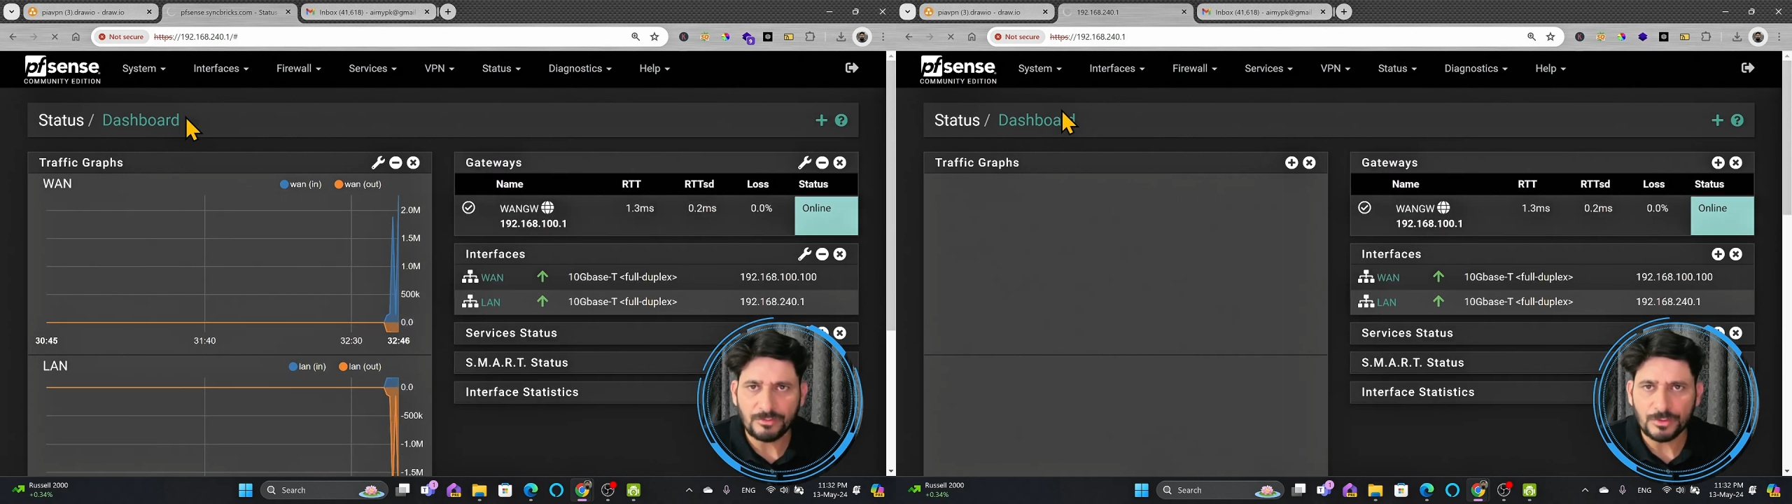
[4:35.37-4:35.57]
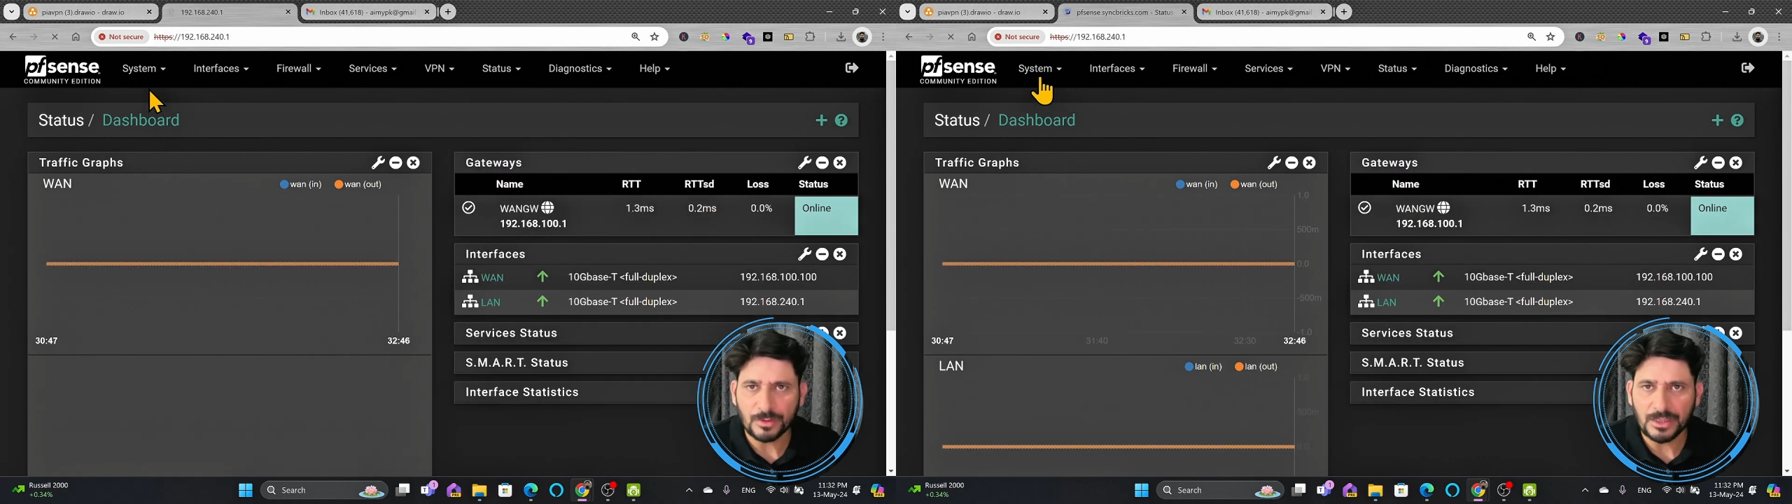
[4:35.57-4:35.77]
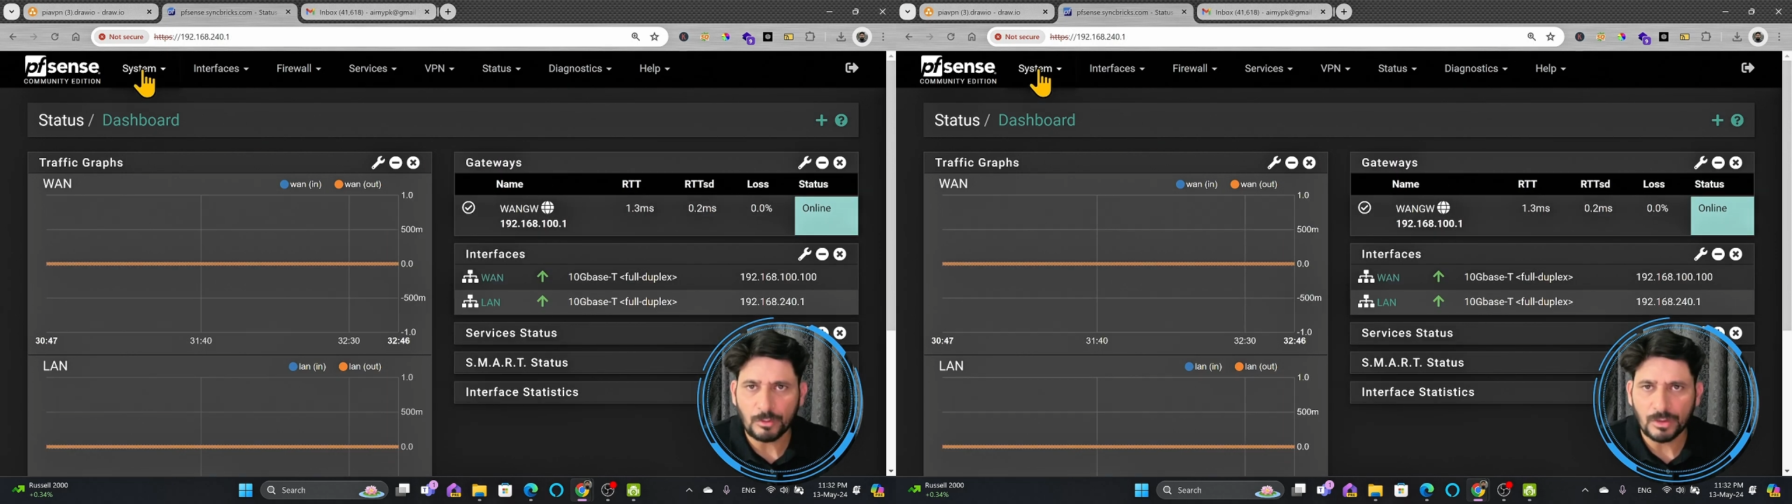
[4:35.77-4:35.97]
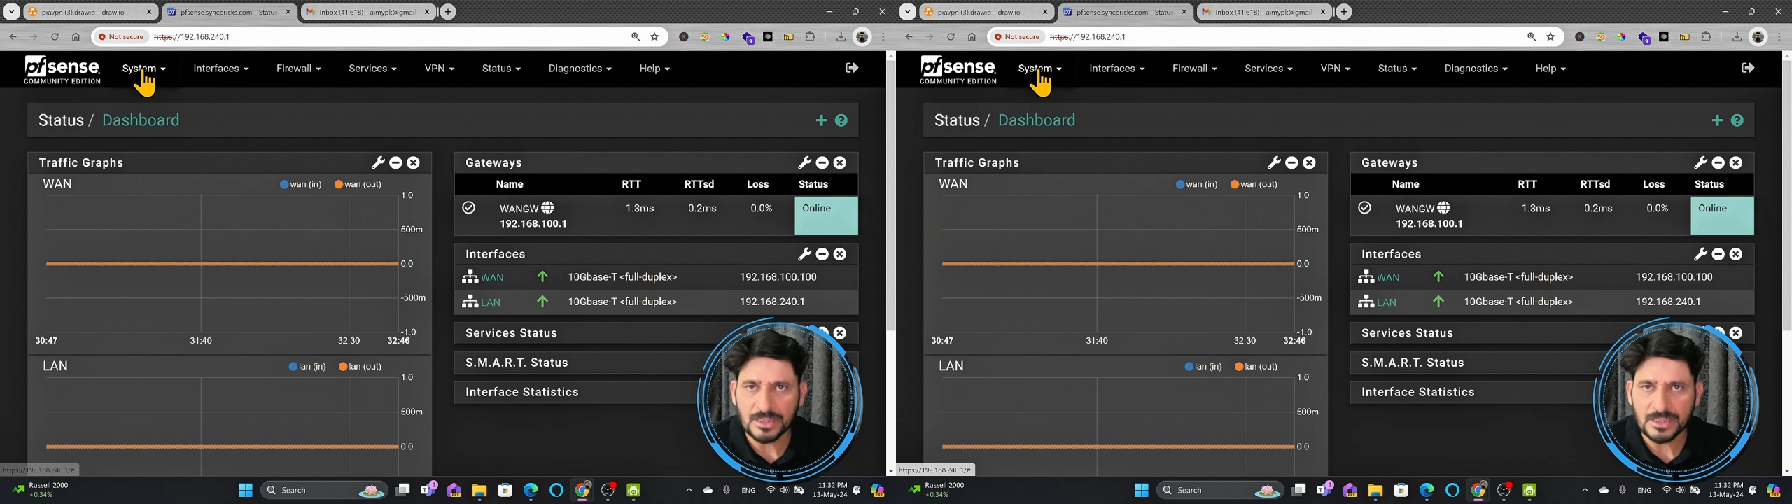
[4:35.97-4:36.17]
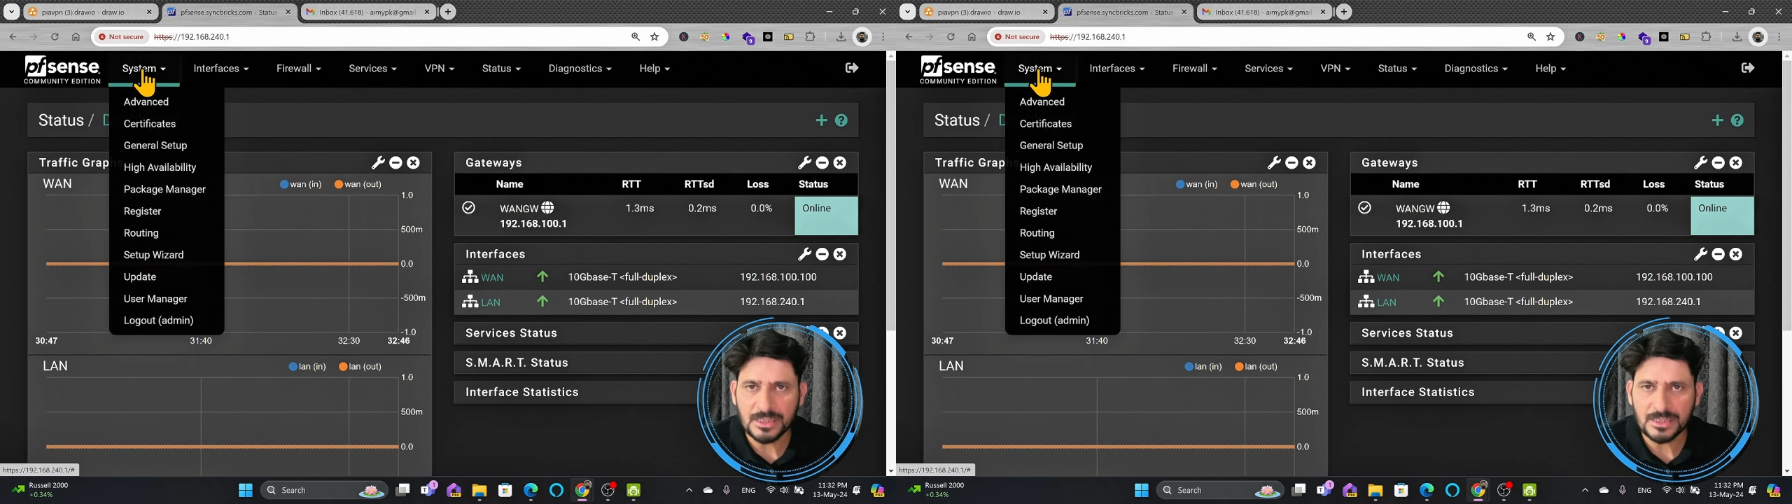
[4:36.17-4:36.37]
If you click on
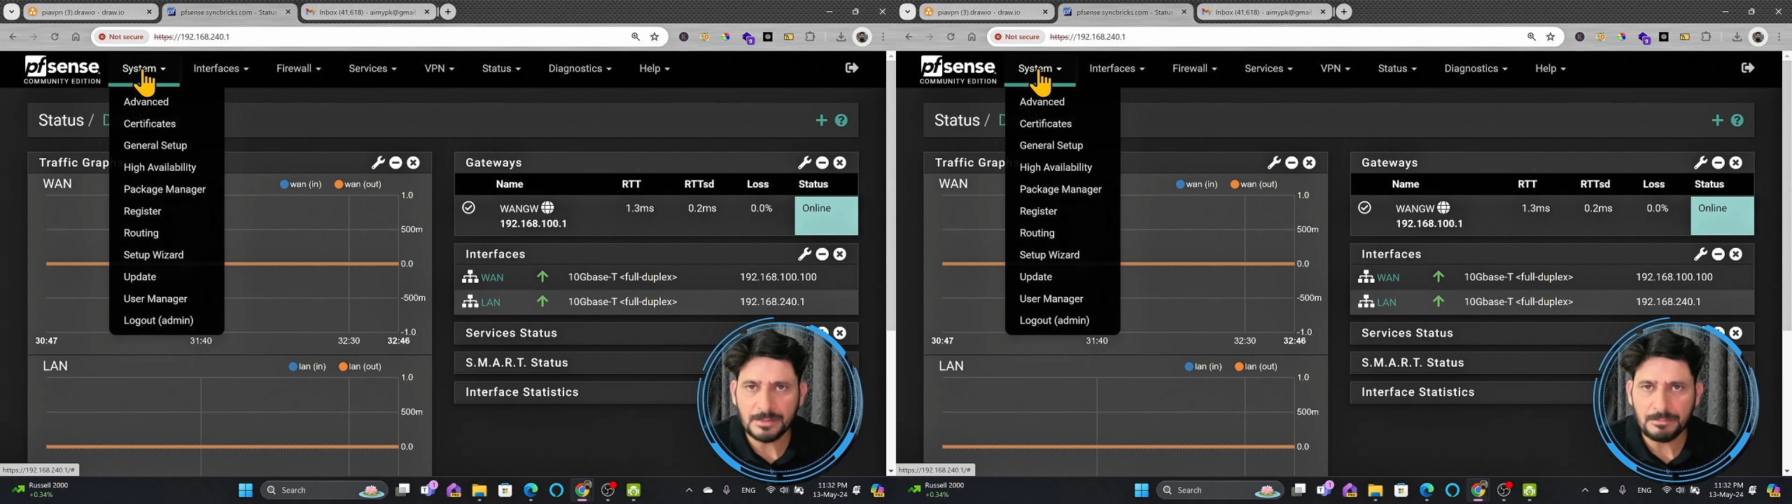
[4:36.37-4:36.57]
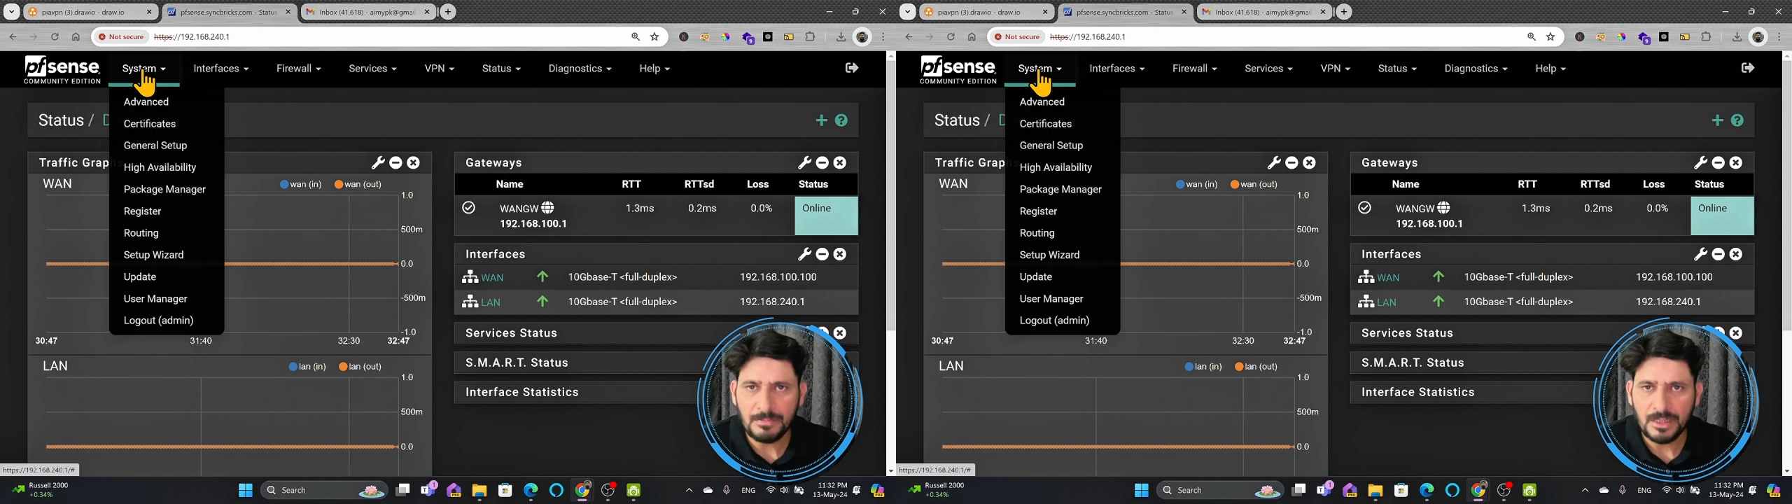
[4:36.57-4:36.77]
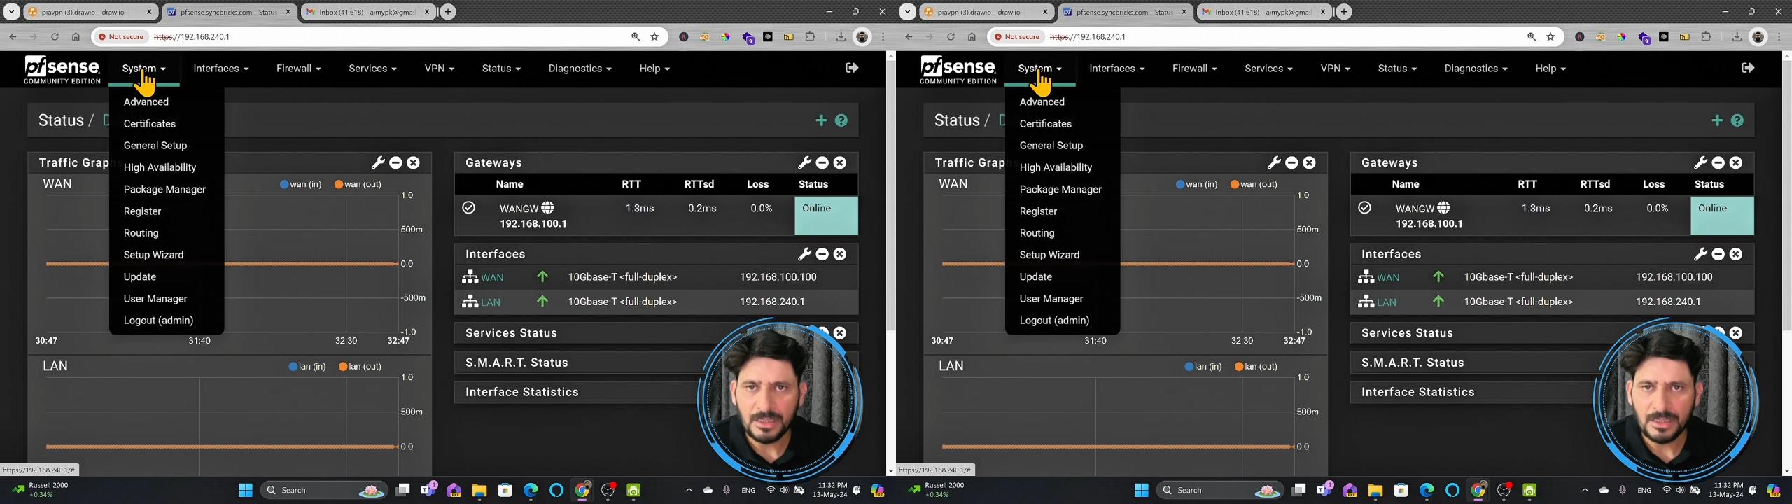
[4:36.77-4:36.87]
System,